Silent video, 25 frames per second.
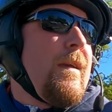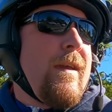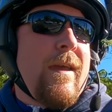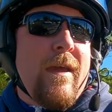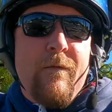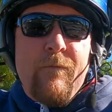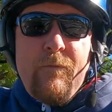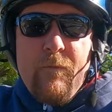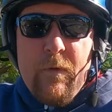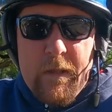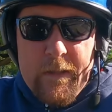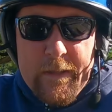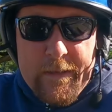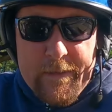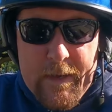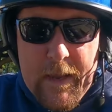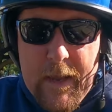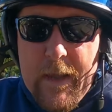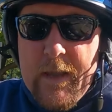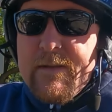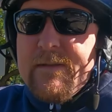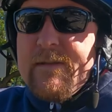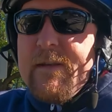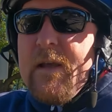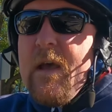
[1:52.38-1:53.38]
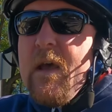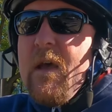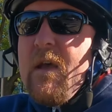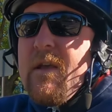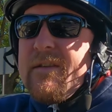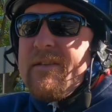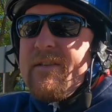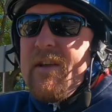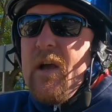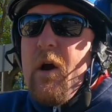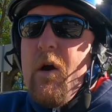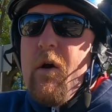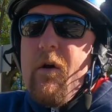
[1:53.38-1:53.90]
It really does.
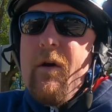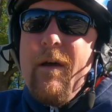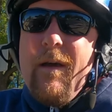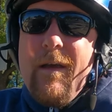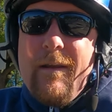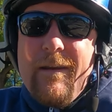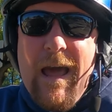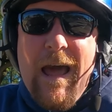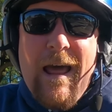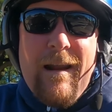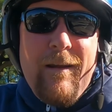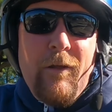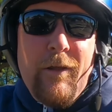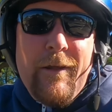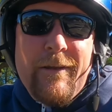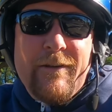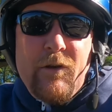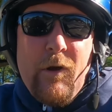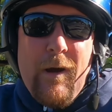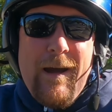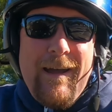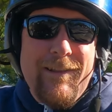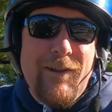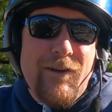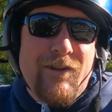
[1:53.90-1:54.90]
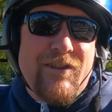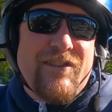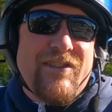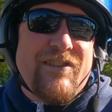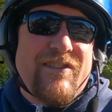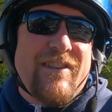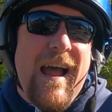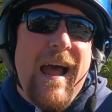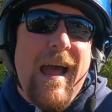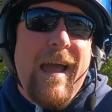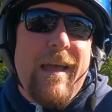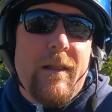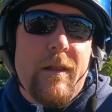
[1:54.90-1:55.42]
So not only do I look
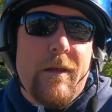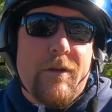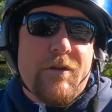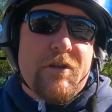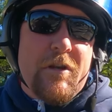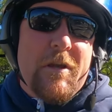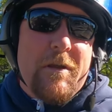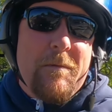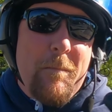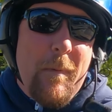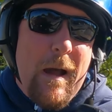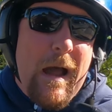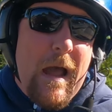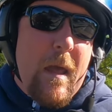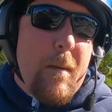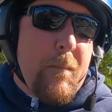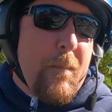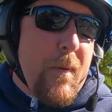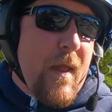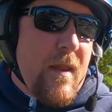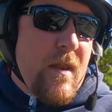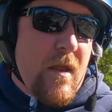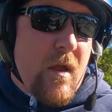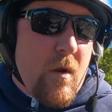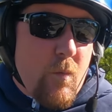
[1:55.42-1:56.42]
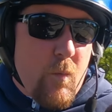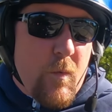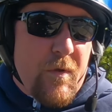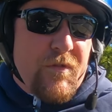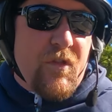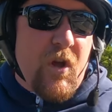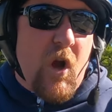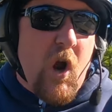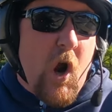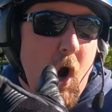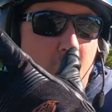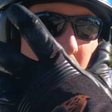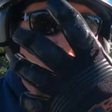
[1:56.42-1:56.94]
stylish, in my opinion,
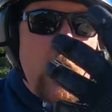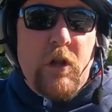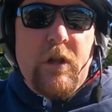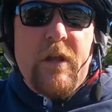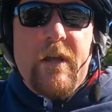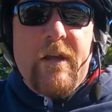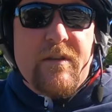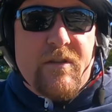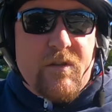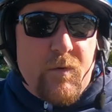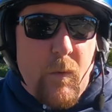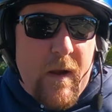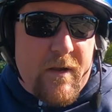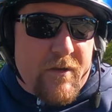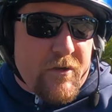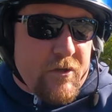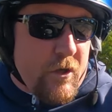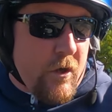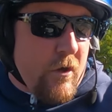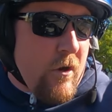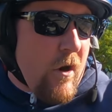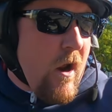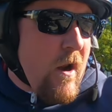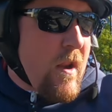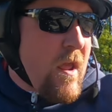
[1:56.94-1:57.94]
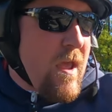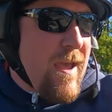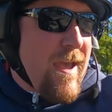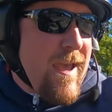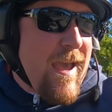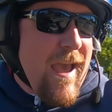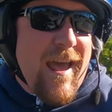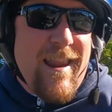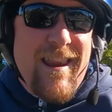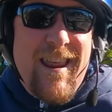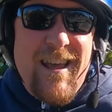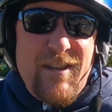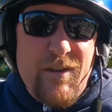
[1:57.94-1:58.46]
with the Harley sweatshirt on,
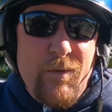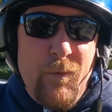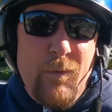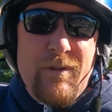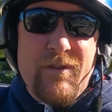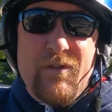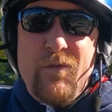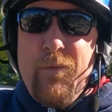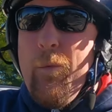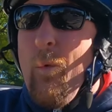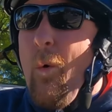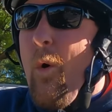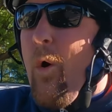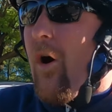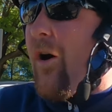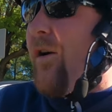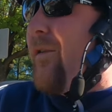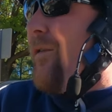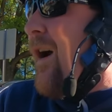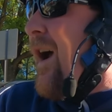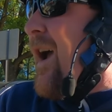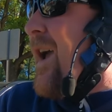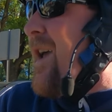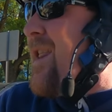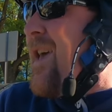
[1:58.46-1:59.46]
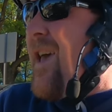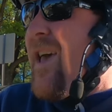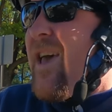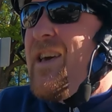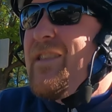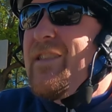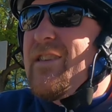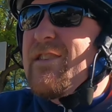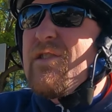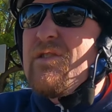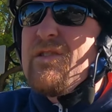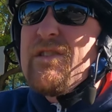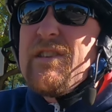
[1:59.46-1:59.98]
and this one's worn, right?
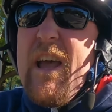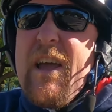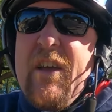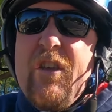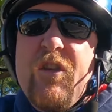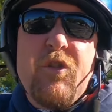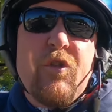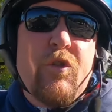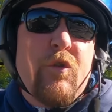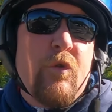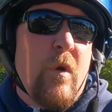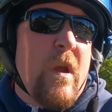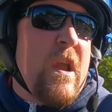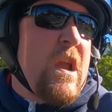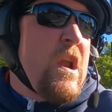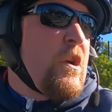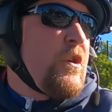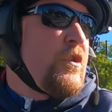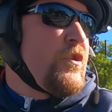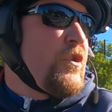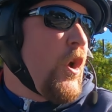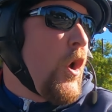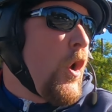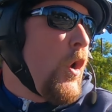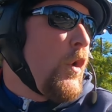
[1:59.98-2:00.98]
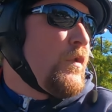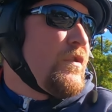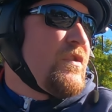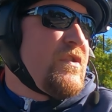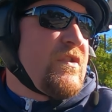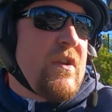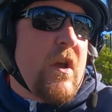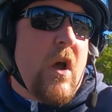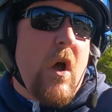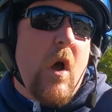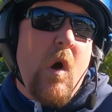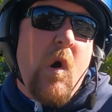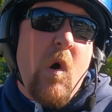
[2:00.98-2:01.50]
This one's like 3 years old,
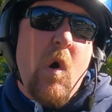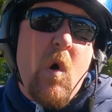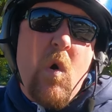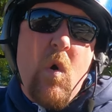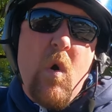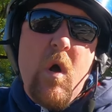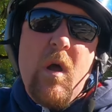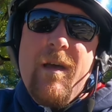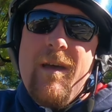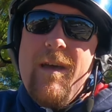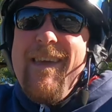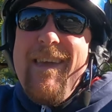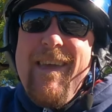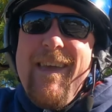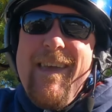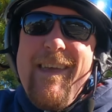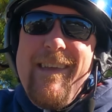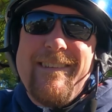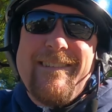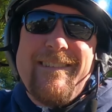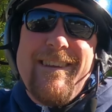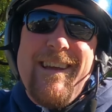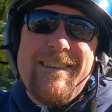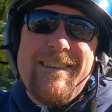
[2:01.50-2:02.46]
so it